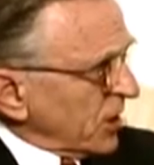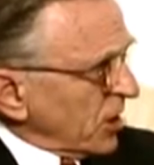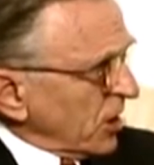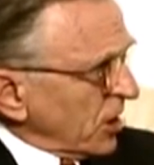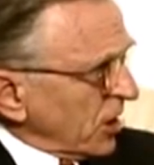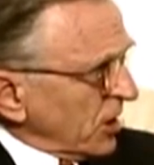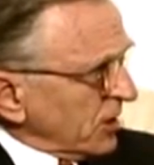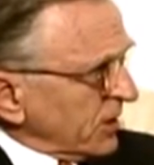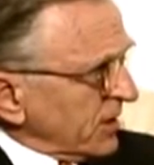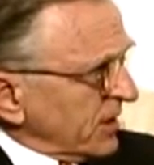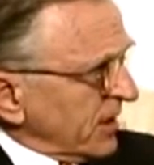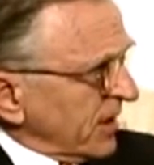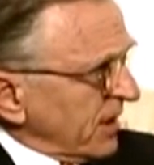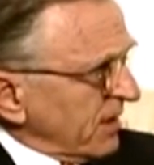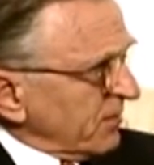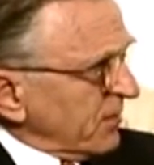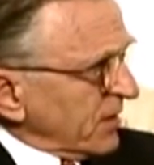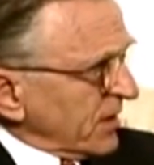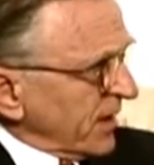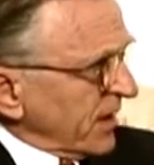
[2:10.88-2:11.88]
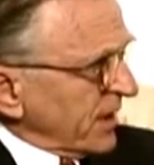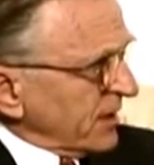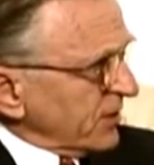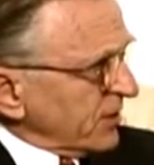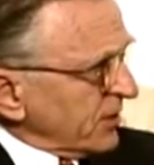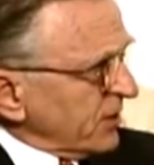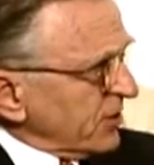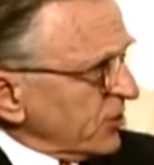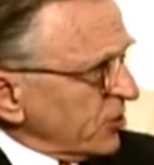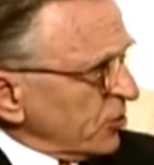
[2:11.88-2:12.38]
that God gave the
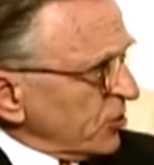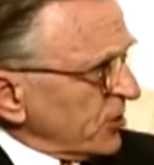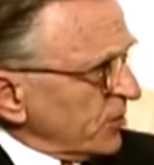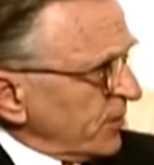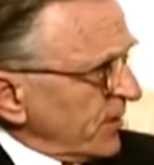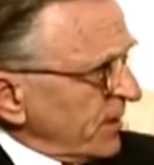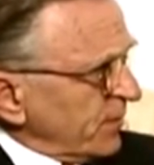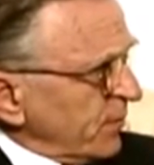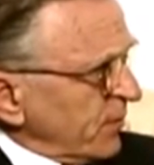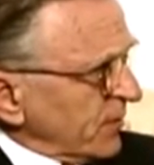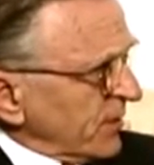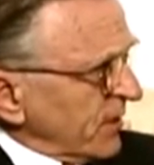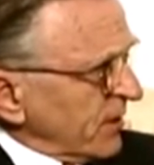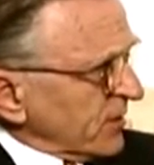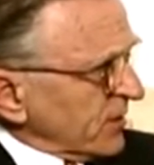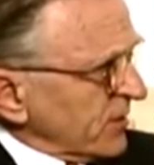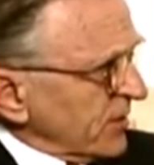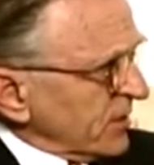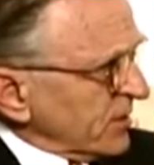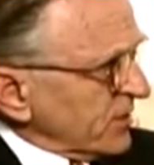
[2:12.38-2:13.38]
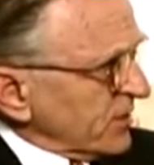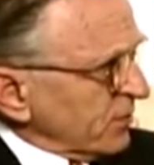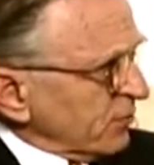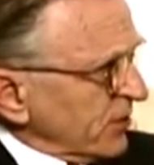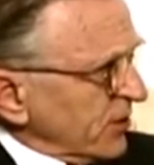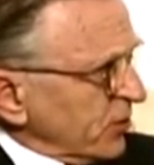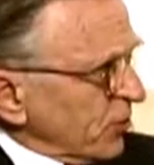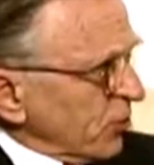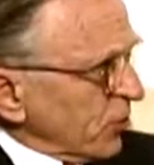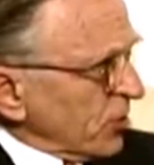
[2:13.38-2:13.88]
land to the Jewish people. Now, is this
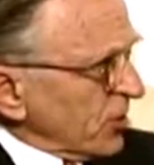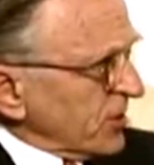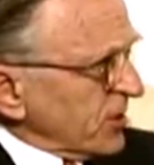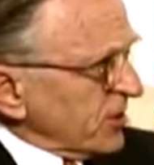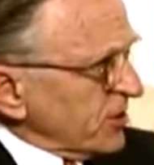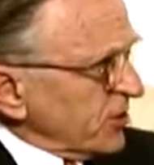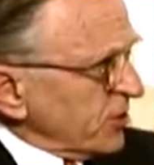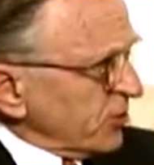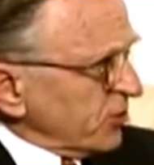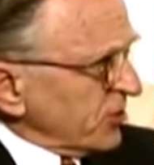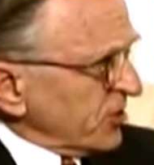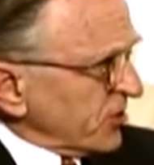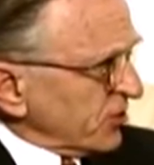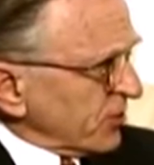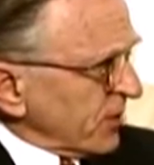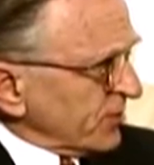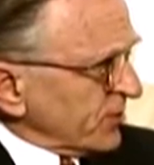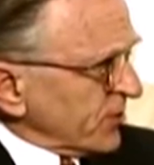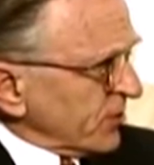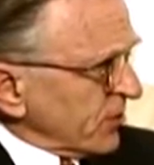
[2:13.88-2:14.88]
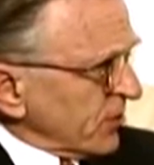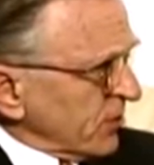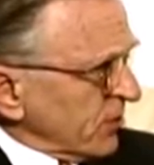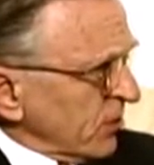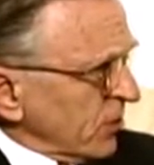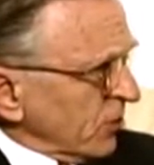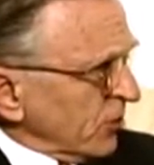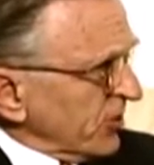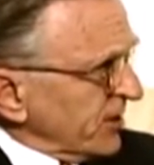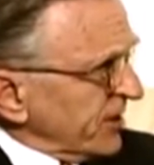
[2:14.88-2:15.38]
recorded in Jewish scripture
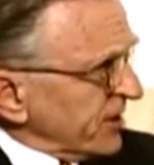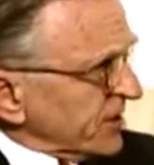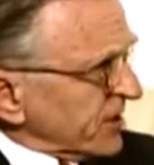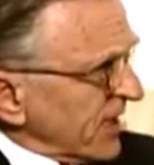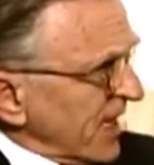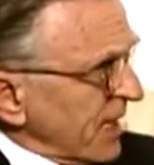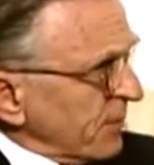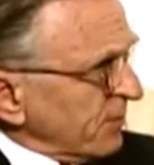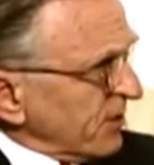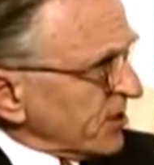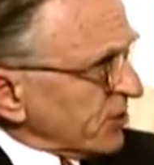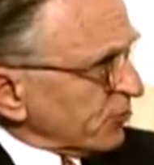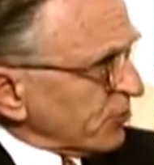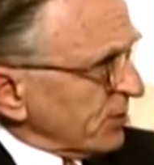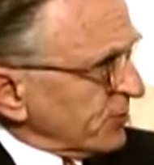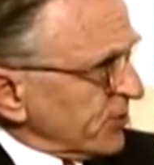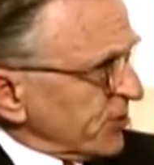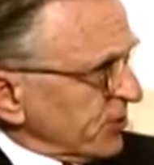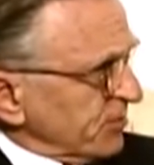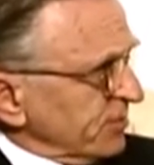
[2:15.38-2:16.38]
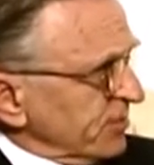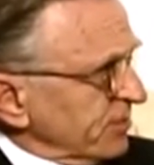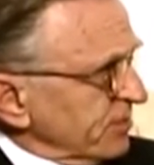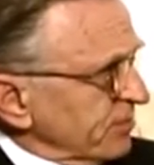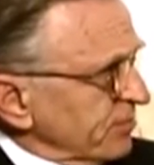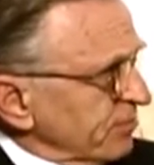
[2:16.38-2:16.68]
or in Islamic scripture?